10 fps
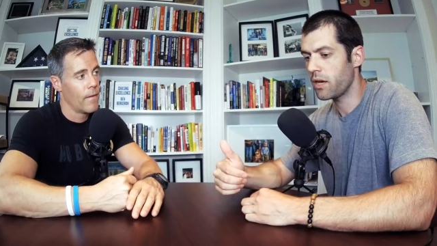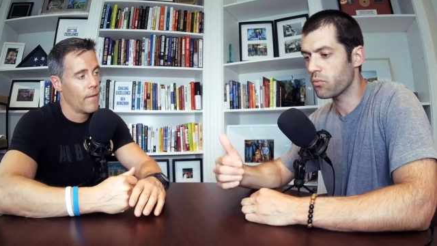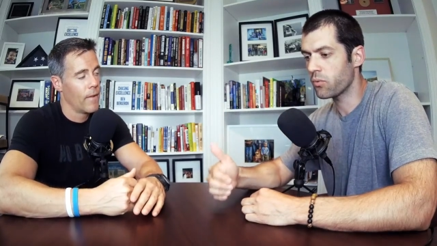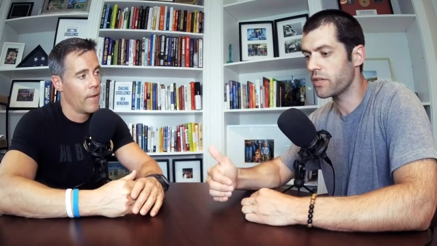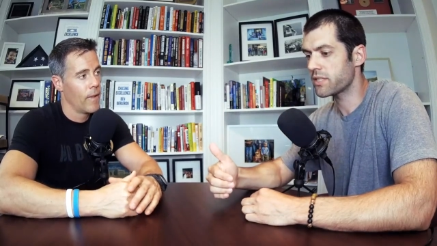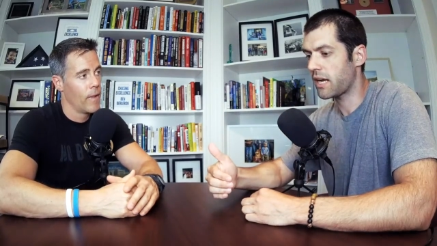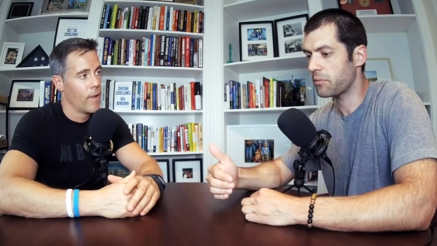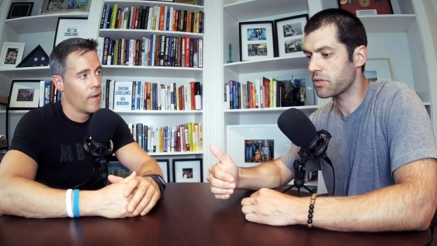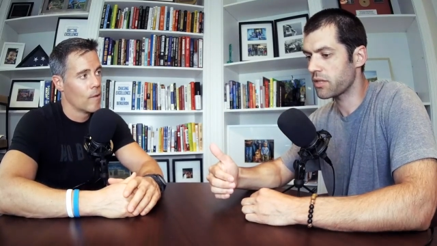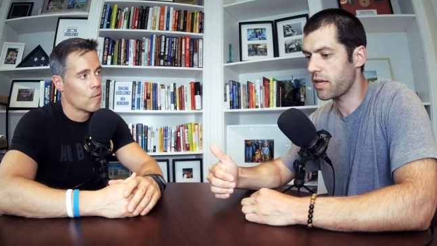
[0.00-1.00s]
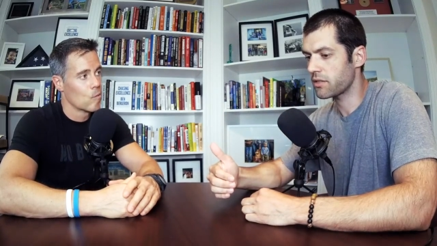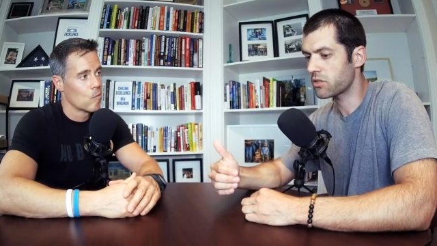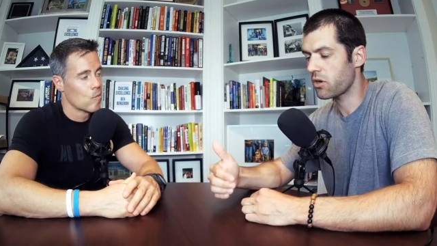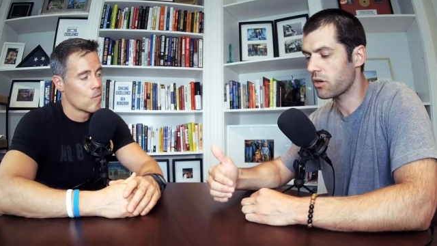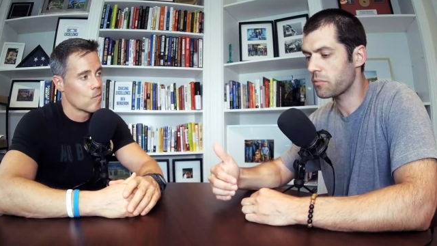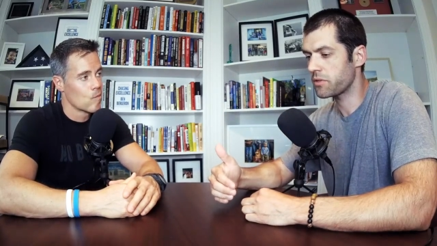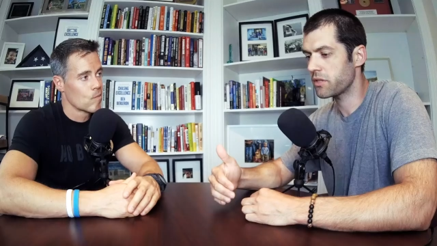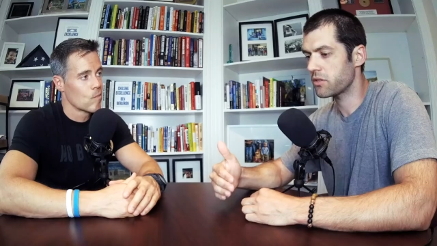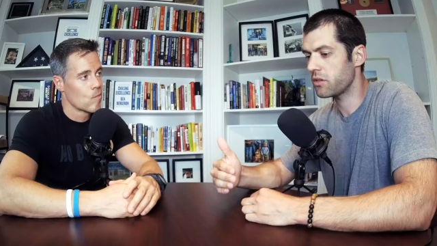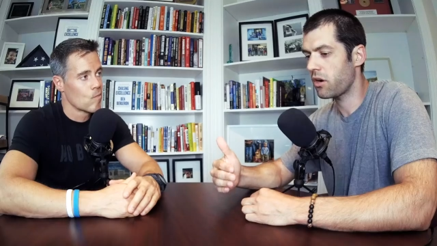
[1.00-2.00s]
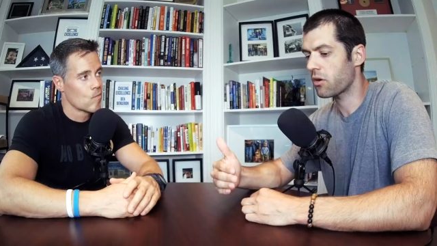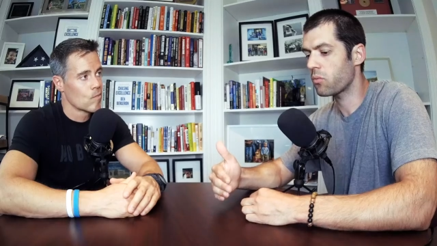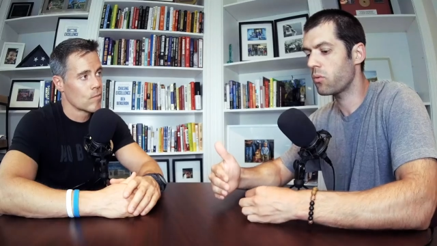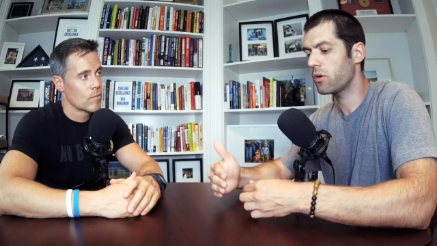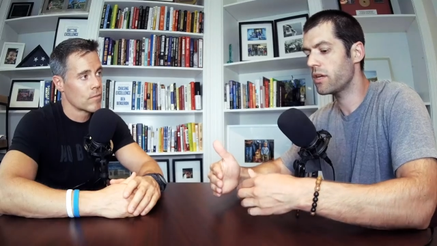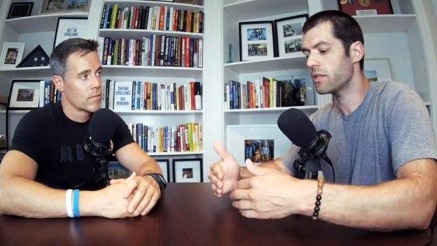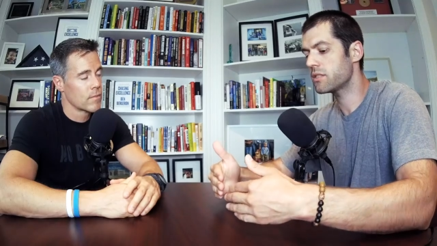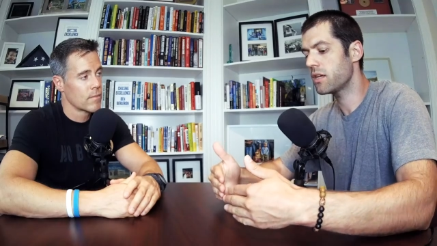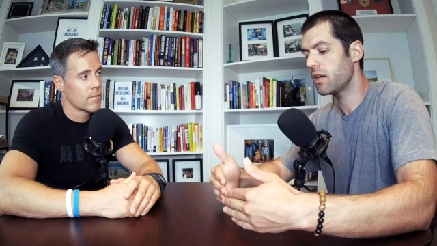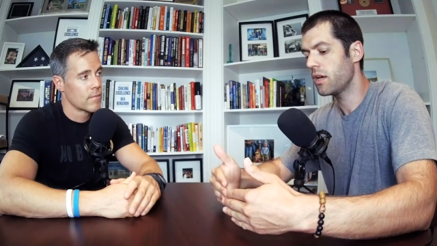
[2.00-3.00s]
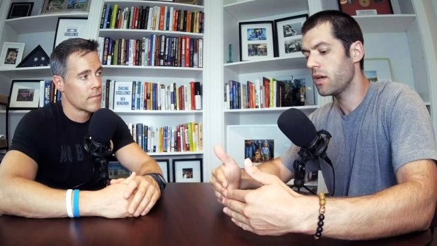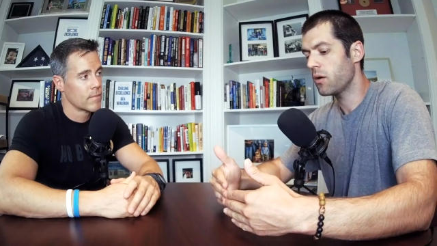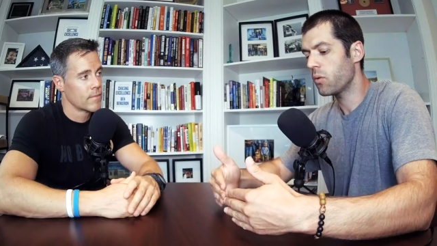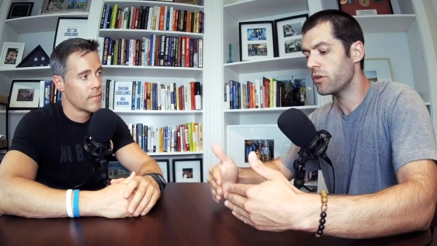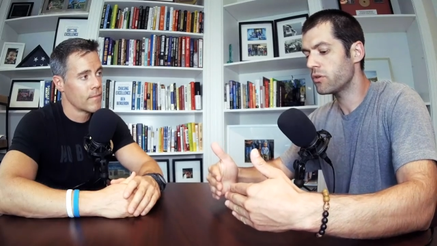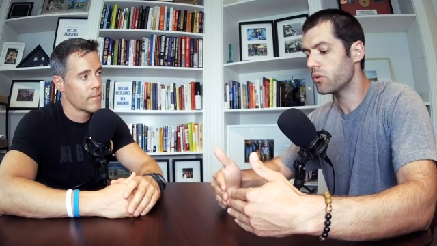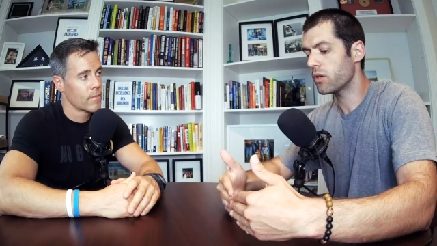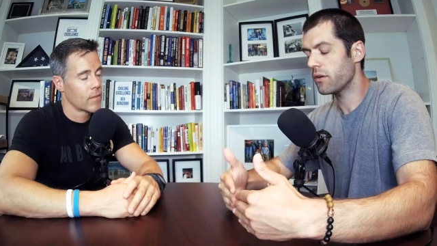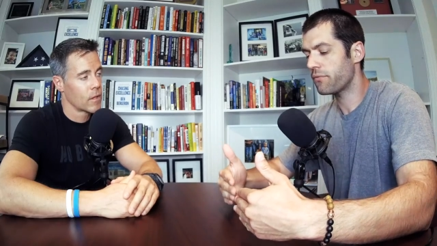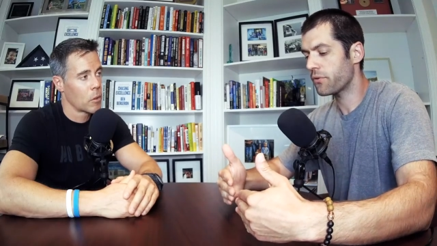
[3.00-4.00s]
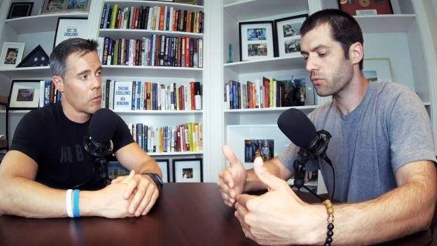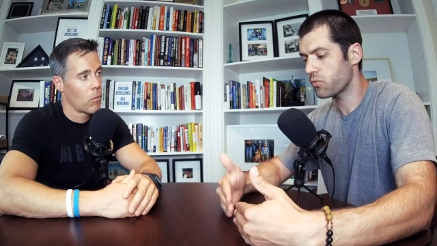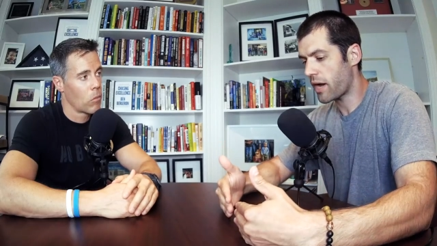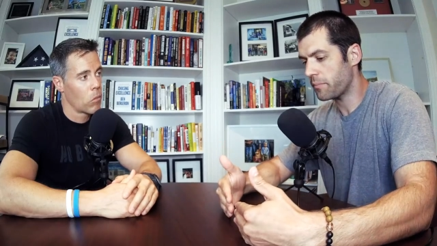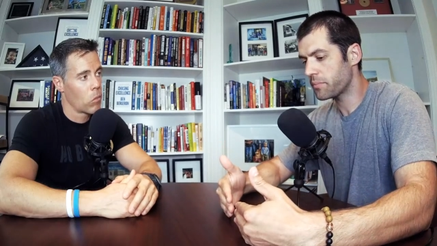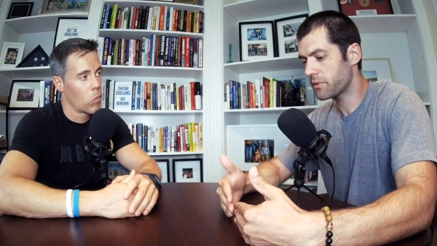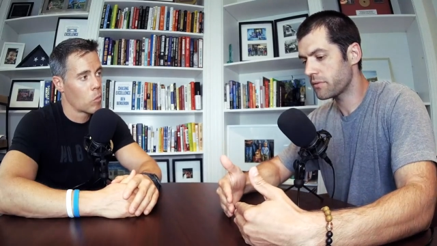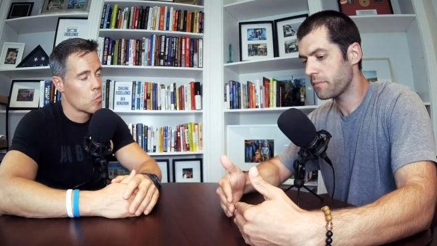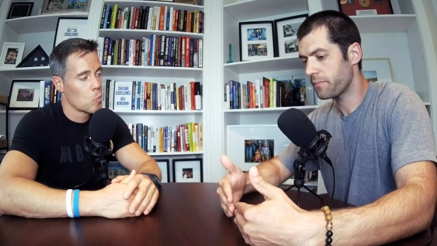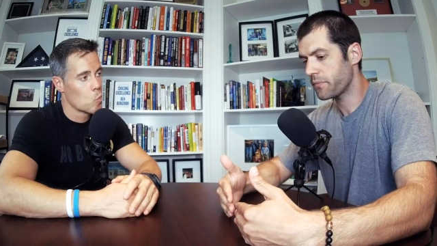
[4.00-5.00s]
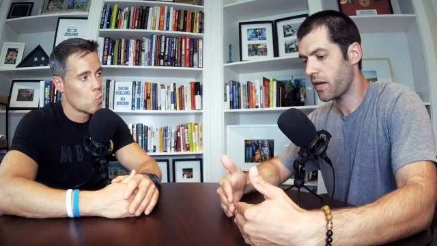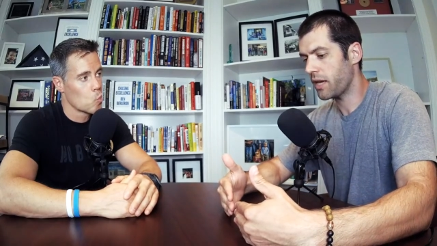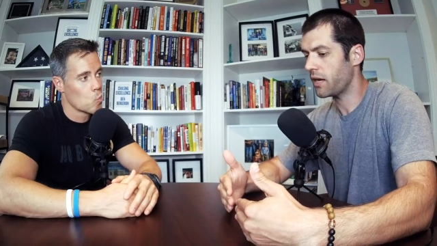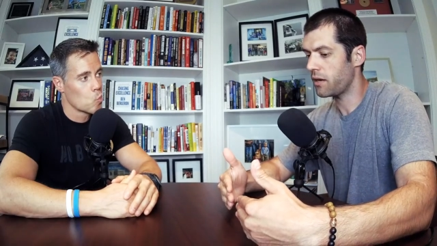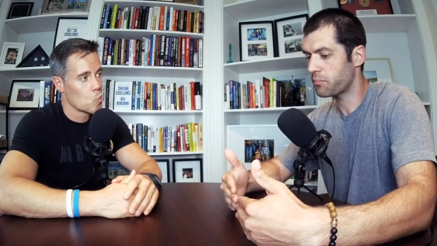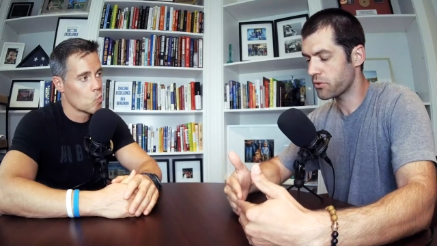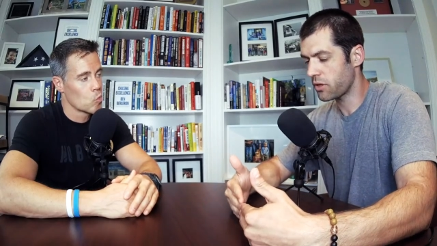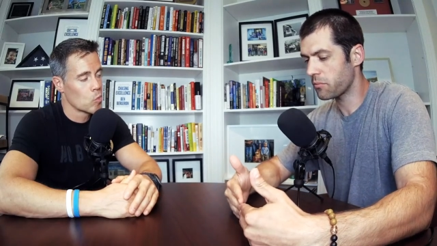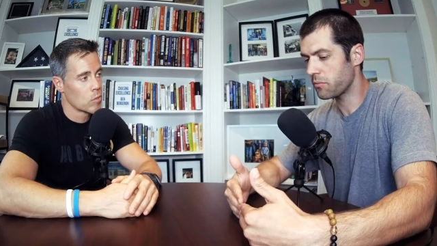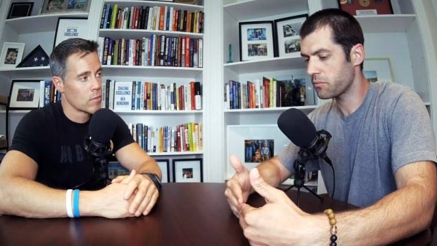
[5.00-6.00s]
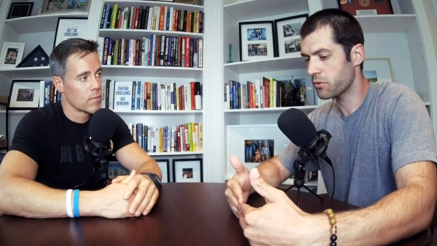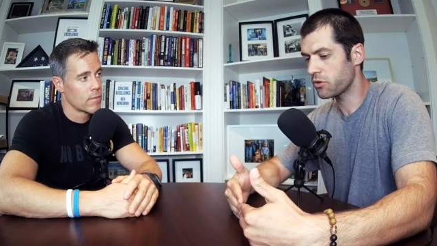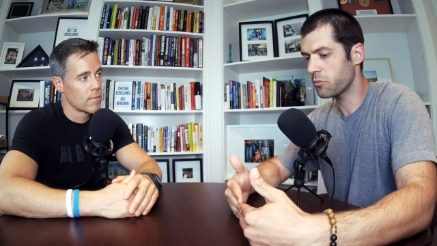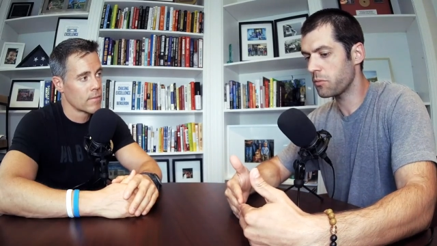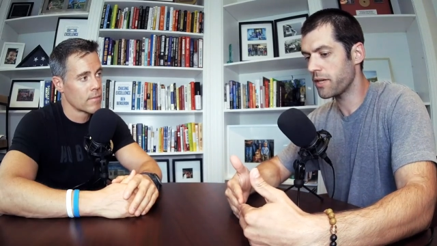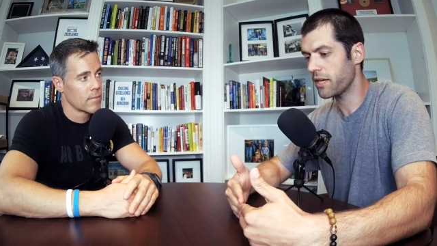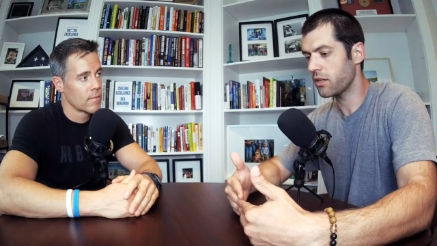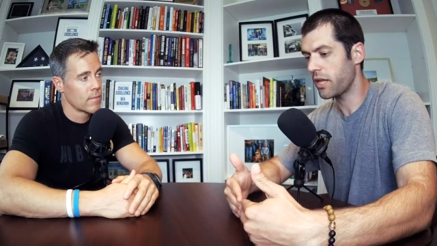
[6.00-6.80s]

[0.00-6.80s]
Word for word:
Speaker 1: and reestablishing that starting position, or is when you're doing it for reps and uh, presum- presumably at a